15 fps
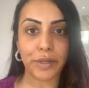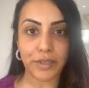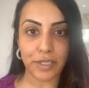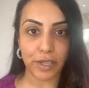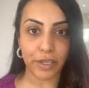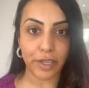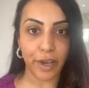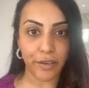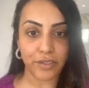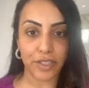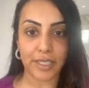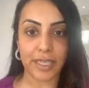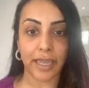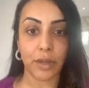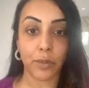to look after your
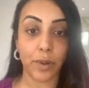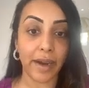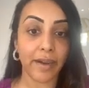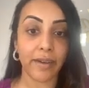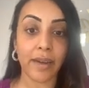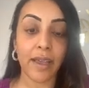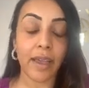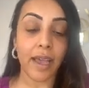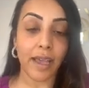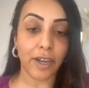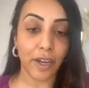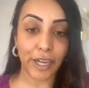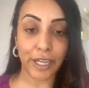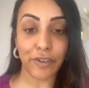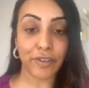skin. Wear an
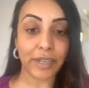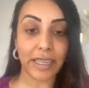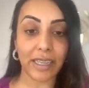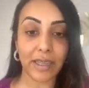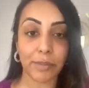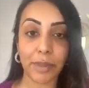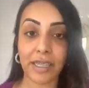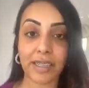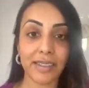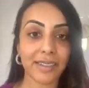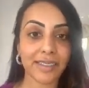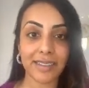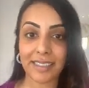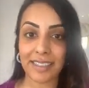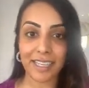eye cream,
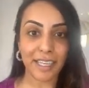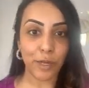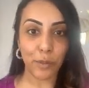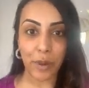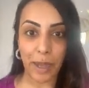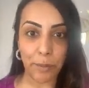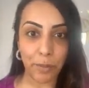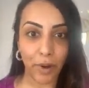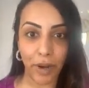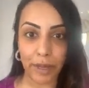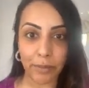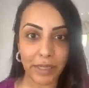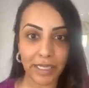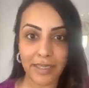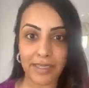you know, wear
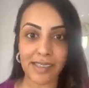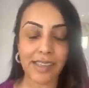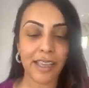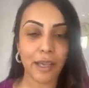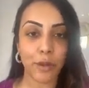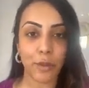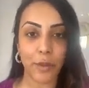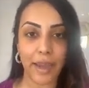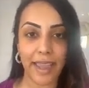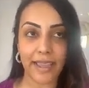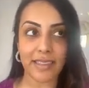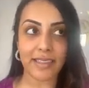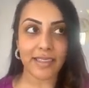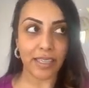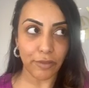primers, wear
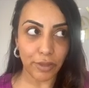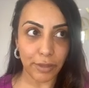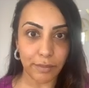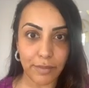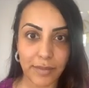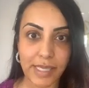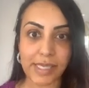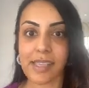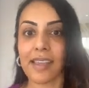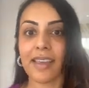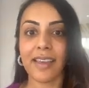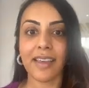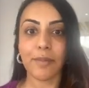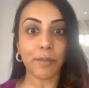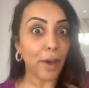serums,
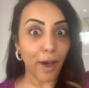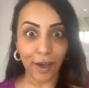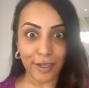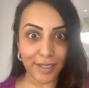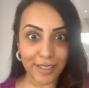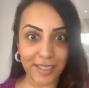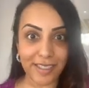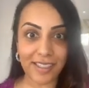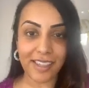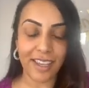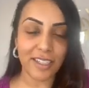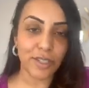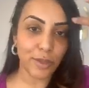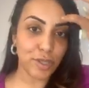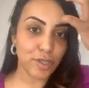masks. I
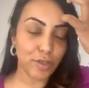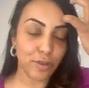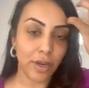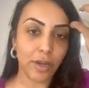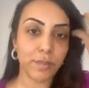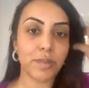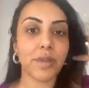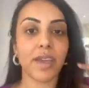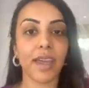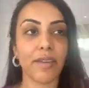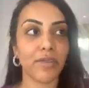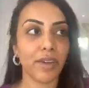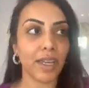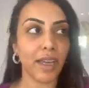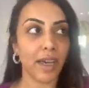do a scrub
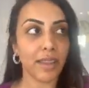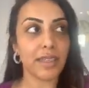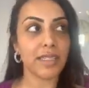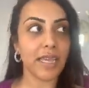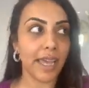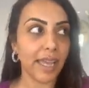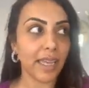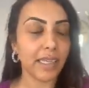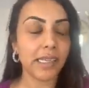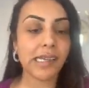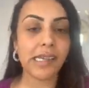every other day,